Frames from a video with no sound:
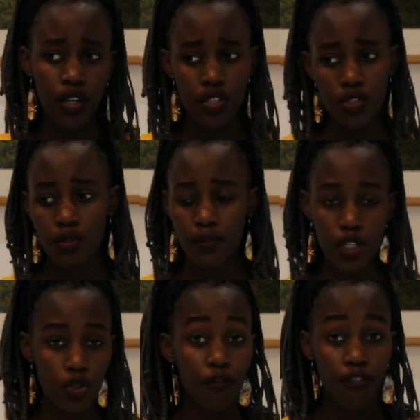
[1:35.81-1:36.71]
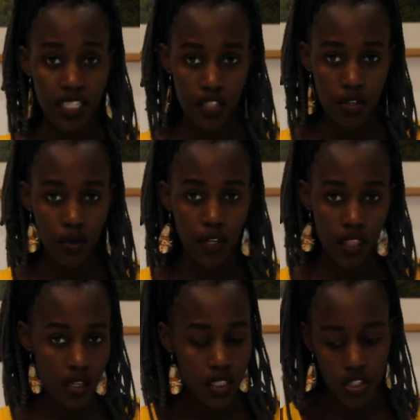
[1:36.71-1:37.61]
It's good, but not vertical
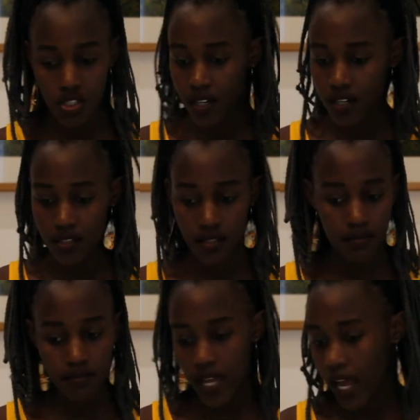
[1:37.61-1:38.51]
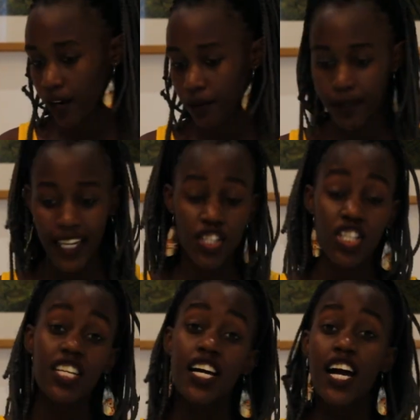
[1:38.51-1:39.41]
in the dish. That is an
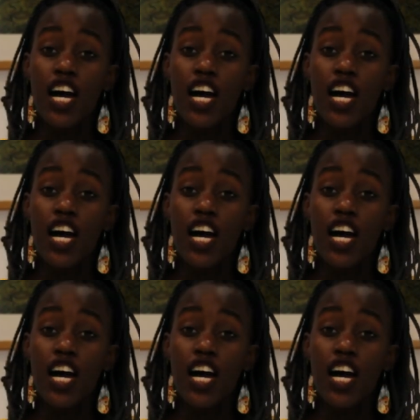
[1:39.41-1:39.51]
abomination.